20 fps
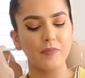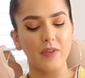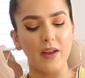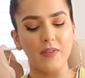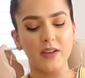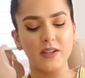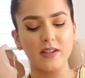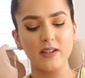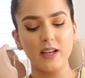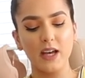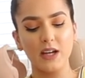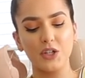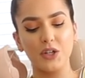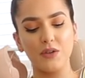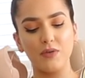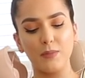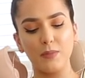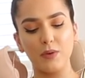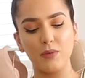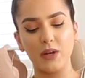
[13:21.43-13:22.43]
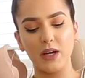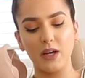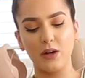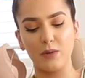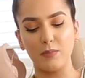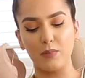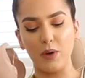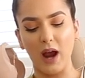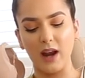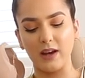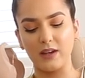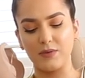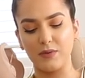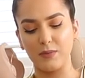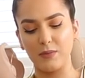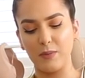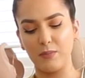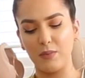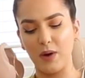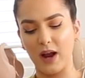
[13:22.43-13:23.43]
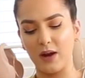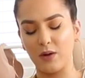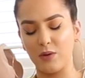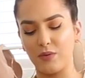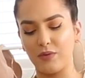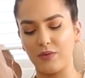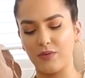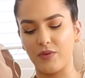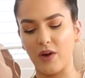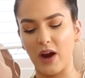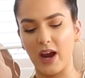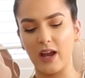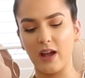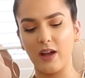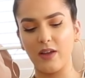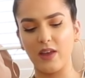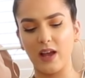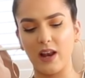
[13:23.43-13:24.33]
And this is actually from a really good brand. It's from a brand called Freya.